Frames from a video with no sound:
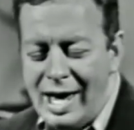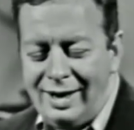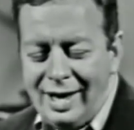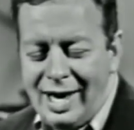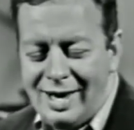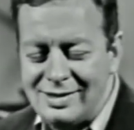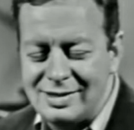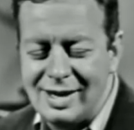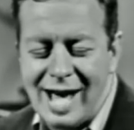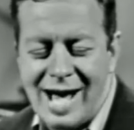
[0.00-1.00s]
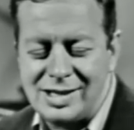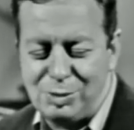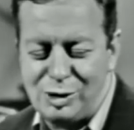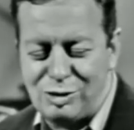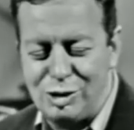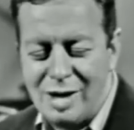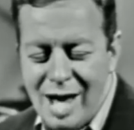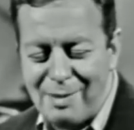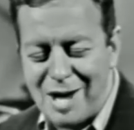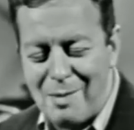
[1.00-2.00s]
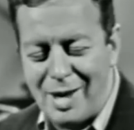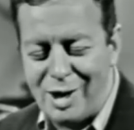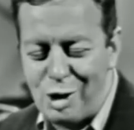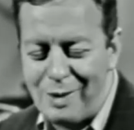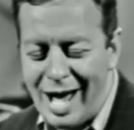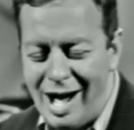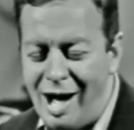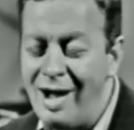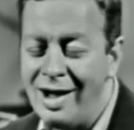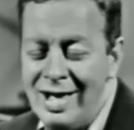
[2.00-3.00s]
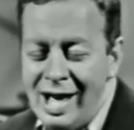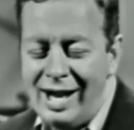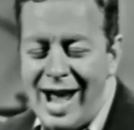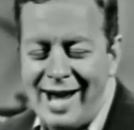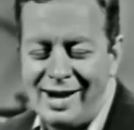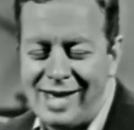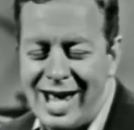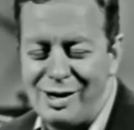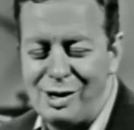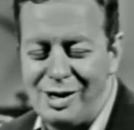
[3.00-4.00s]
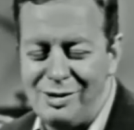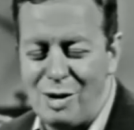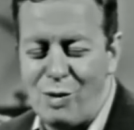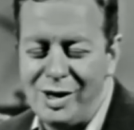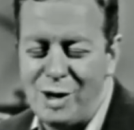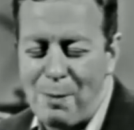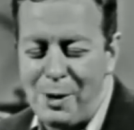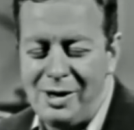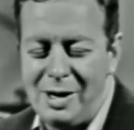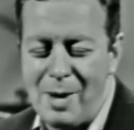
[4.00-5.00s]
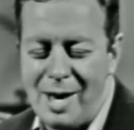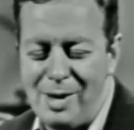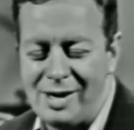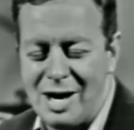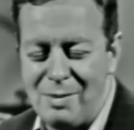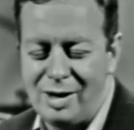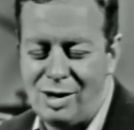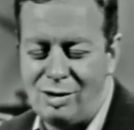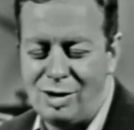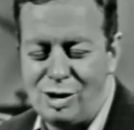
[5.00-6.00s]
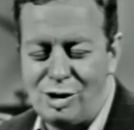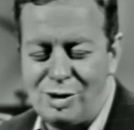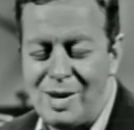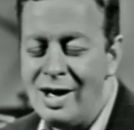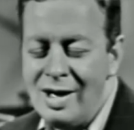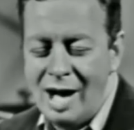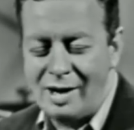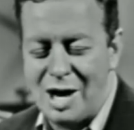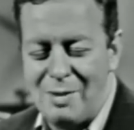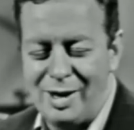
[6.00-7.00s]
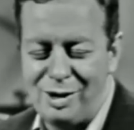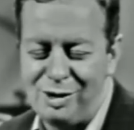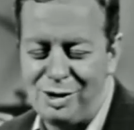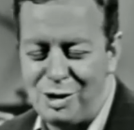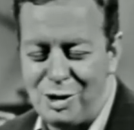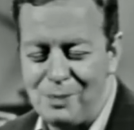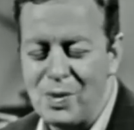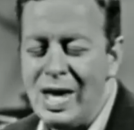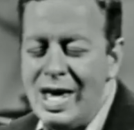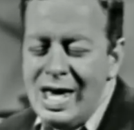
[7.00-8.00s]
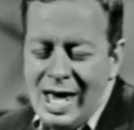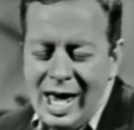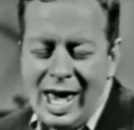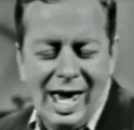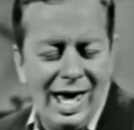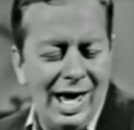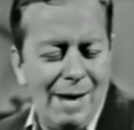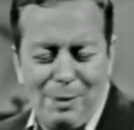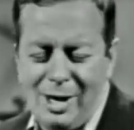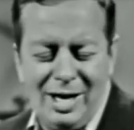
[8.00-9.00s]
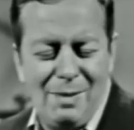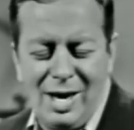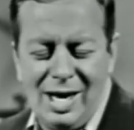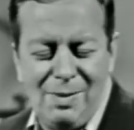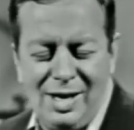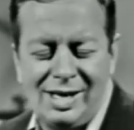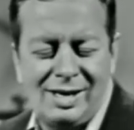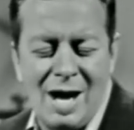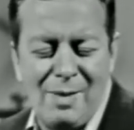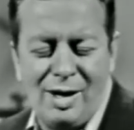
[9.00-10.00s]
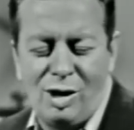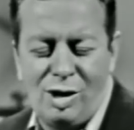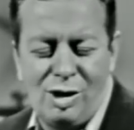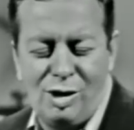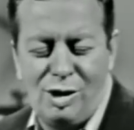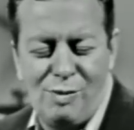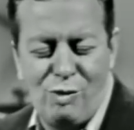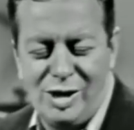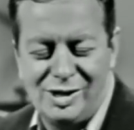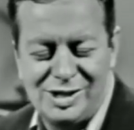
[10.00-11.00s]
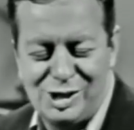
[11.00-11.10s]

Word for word: it is the gospel truth. I'm coming home now. A light a candle in the window, pretty baby, coming home. I'm coming home. Hey, pretty baby, coming home real